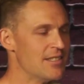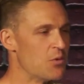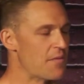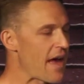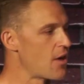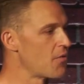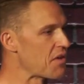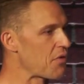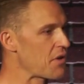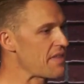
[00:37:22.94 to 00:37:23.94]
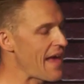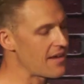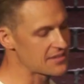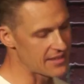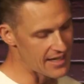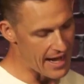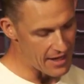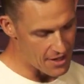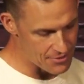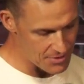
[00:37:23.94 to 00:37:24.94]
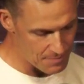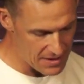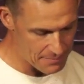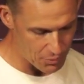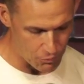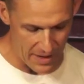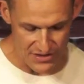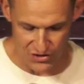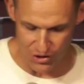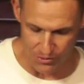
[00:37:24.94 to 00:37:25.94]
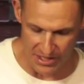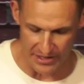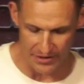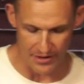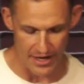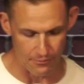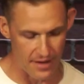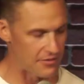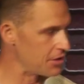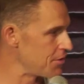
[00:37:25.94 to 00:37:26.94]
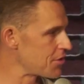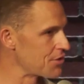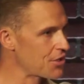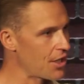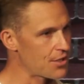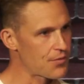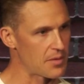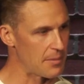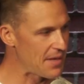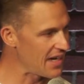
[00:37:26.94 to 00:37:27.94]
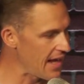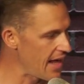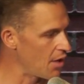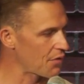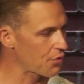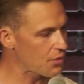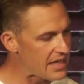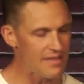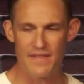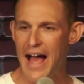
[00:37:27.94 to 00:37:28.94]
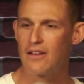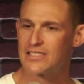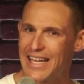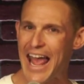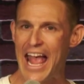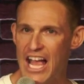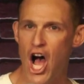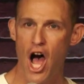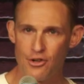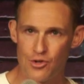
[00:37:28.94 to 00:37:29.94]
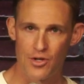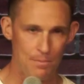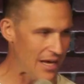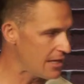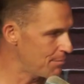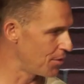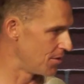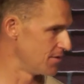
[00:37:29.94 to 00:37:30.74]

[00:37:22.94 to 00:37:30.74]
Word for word: We've had over 3,800 people rescued here at Revolution Church from the pit of hell. 3,800 people.